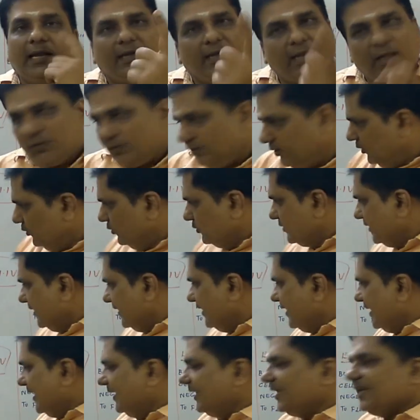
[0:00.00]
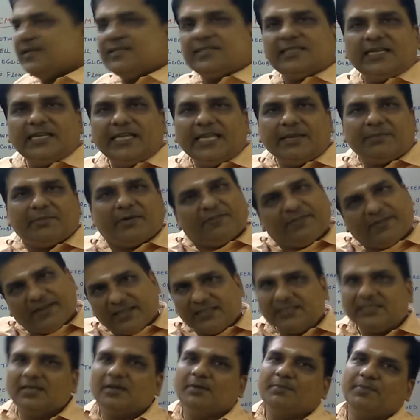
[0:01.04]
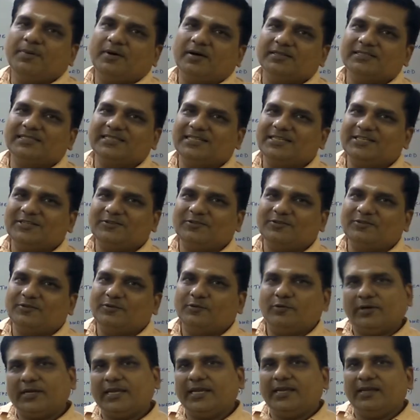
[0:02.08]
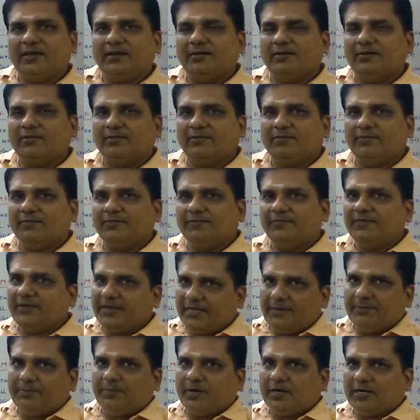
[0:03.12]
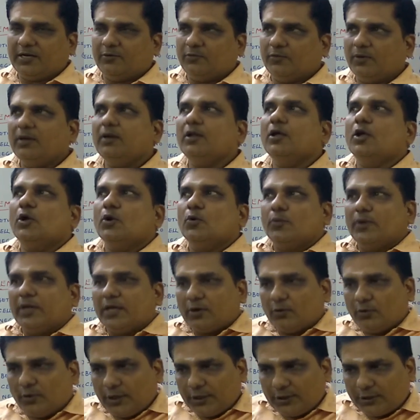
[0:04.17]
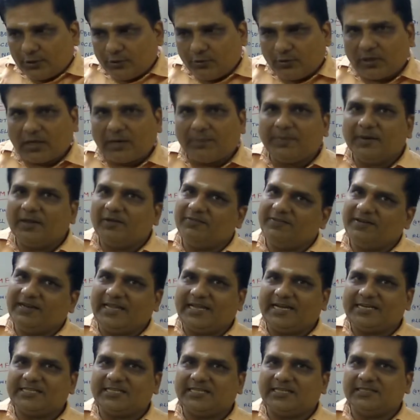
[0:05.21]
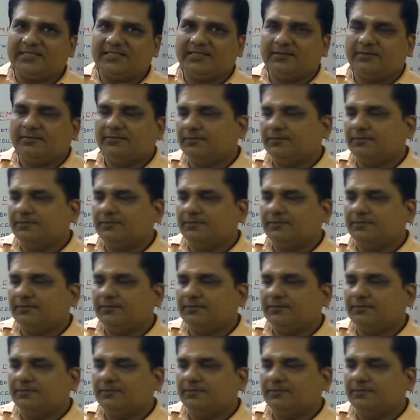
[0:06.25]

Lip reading: Now you see Daniel cell EMF is positive. Okay, very important one. We are going to do a couple of reactions.